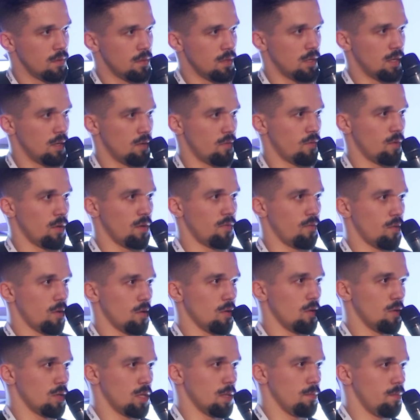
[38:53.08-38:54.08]
and if we
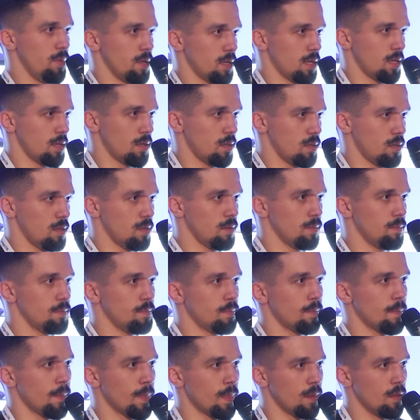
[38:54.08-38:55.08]
go on the backend
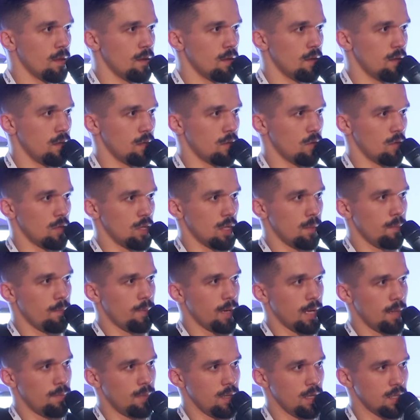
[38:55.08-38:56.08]
and on the
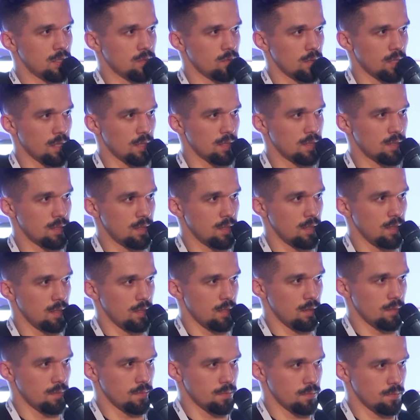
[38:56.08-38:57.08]
pipelines, we can
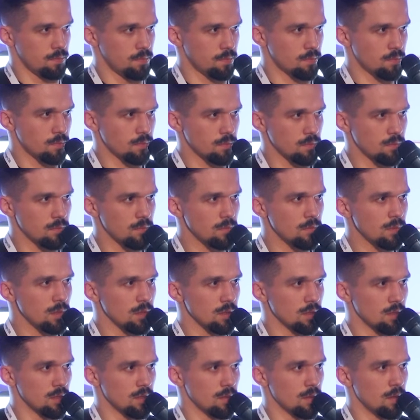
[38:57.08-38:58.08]
see
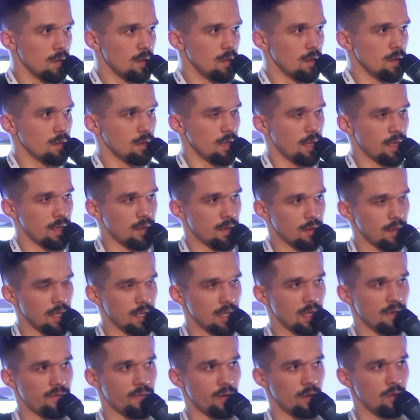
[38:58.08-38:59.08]
that
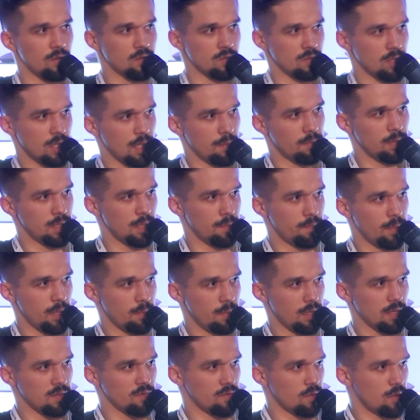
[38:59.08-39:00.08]
Datafy also enabled the
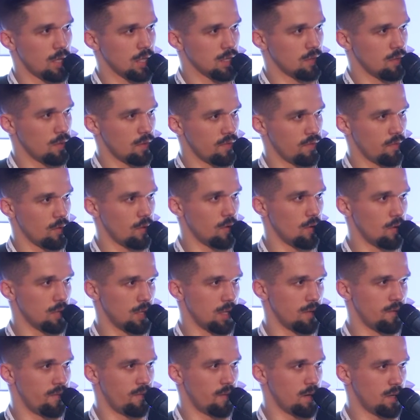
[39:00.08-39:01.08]
pipelines for us. So if we go on
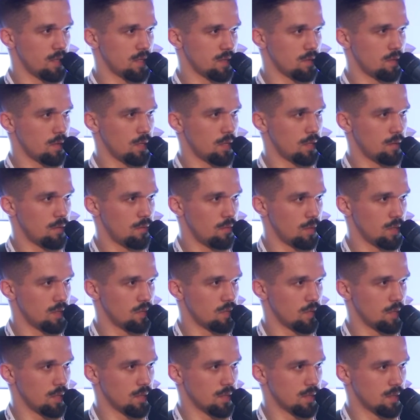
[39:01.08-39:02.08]
the first one,
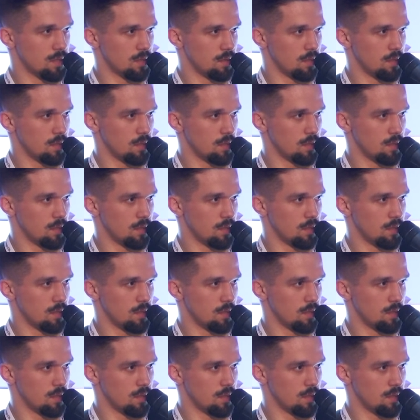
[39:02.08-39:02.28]
which was